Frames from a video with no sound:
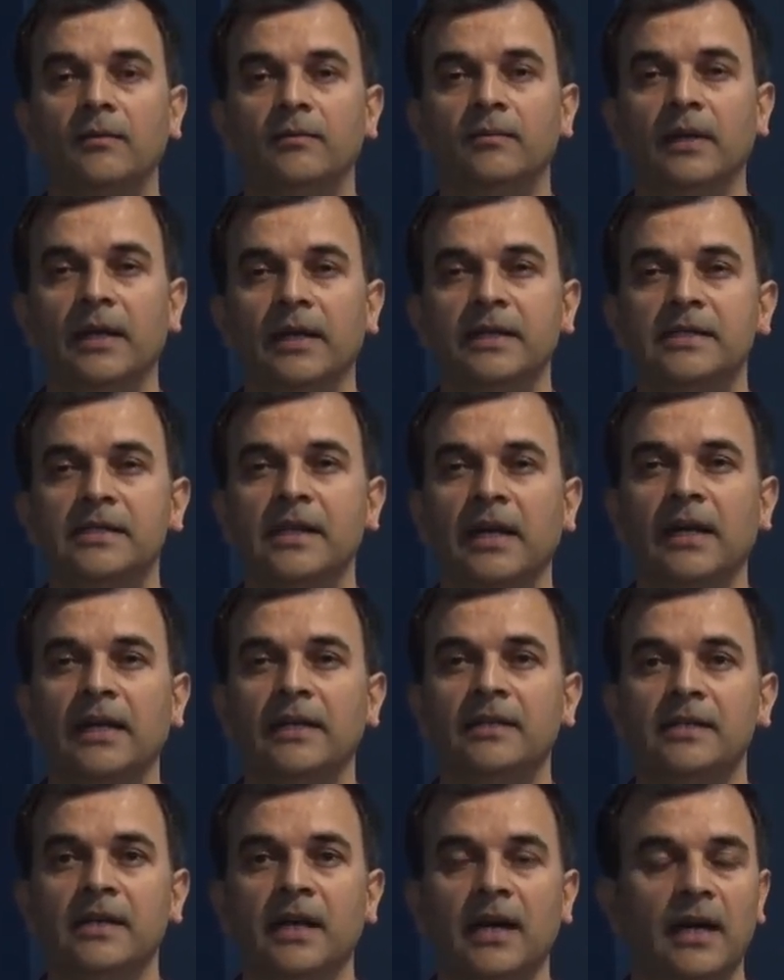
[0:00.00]
let's say
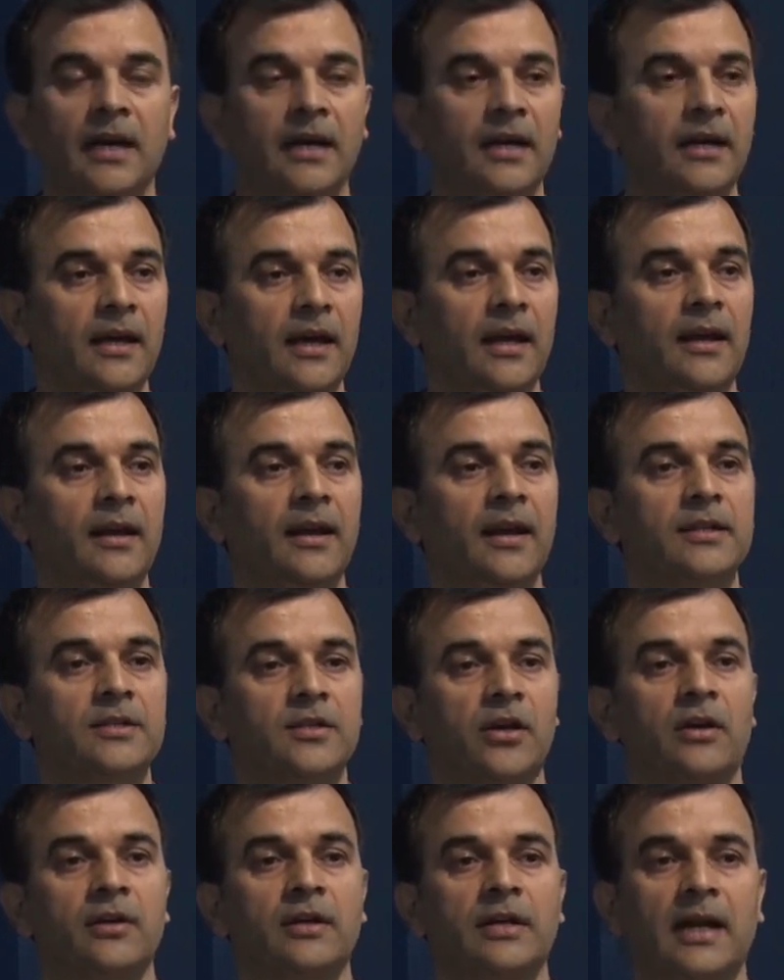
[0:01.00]
India, and
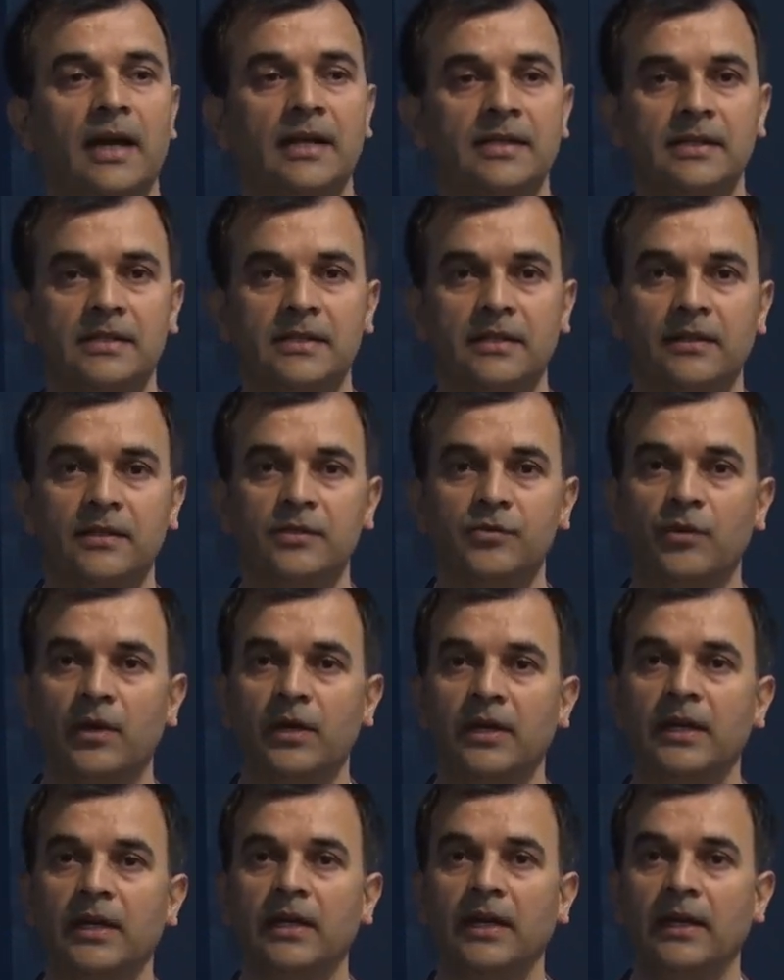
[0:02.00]
next organization is
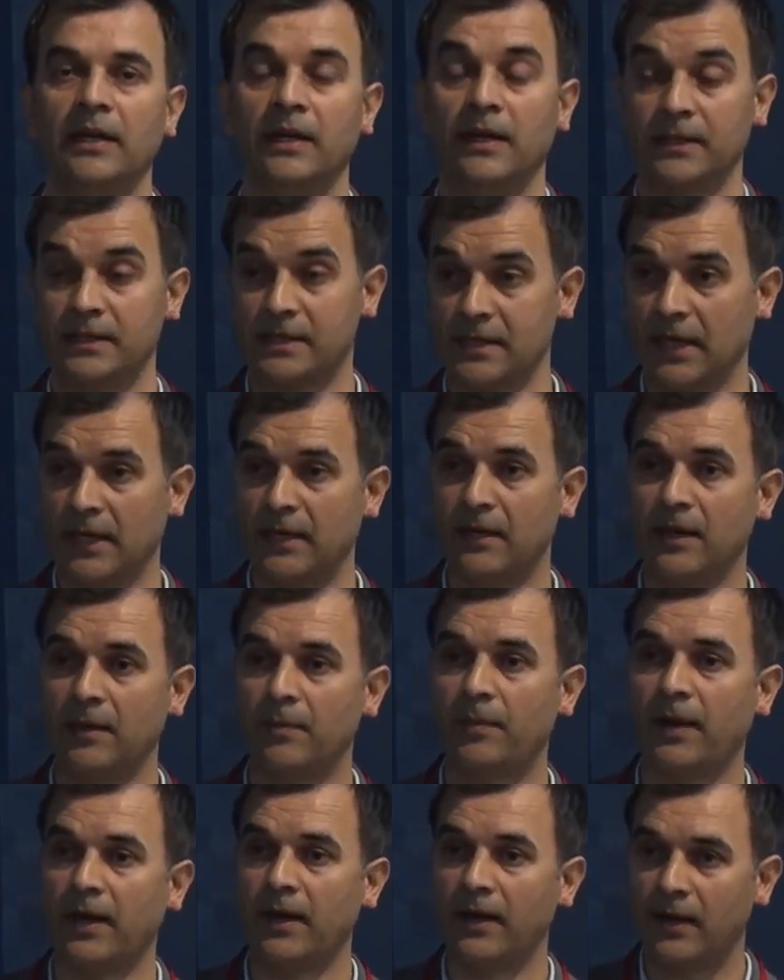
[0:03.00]
working in, let's say, in
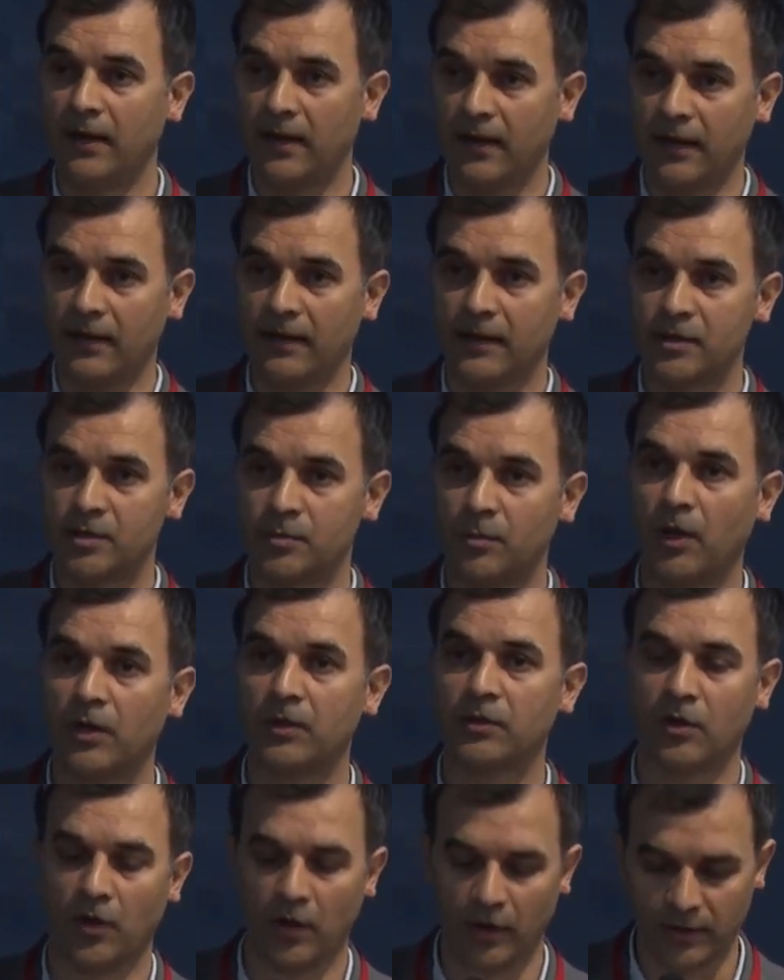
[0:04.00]
Nepal, in a
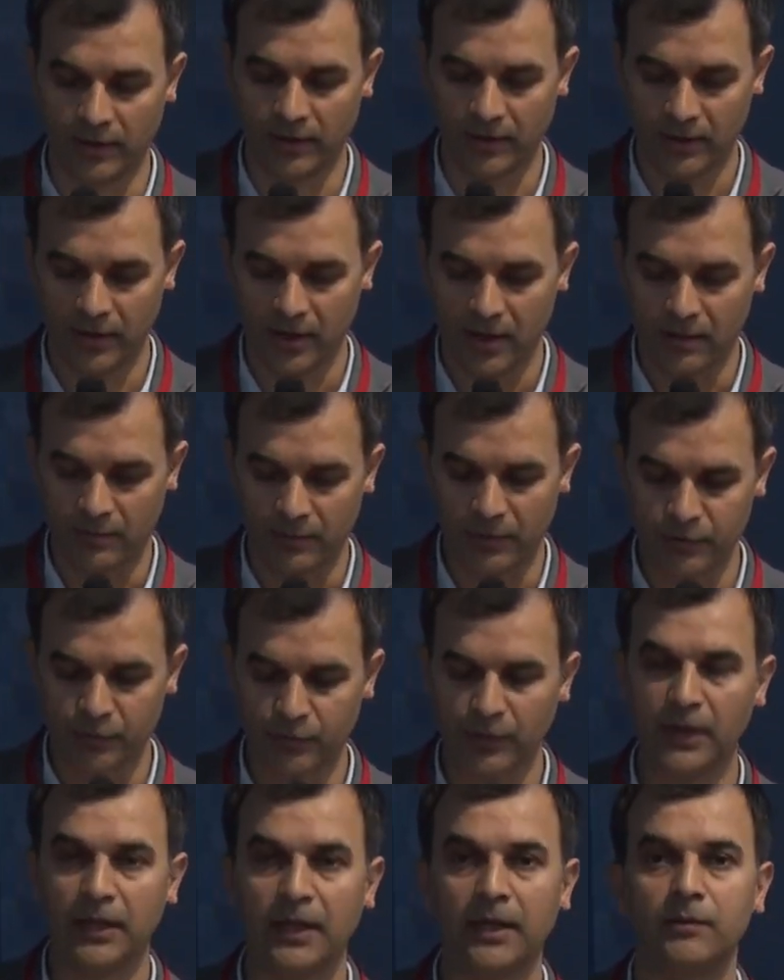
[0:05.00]
small corner. But
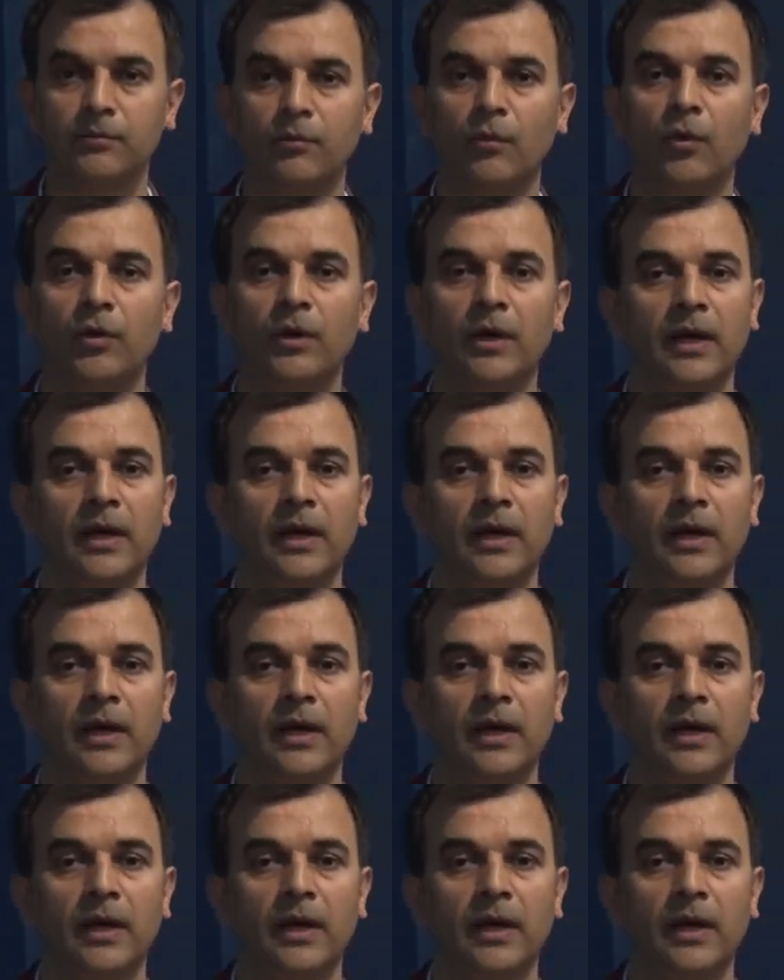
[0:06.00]
we need more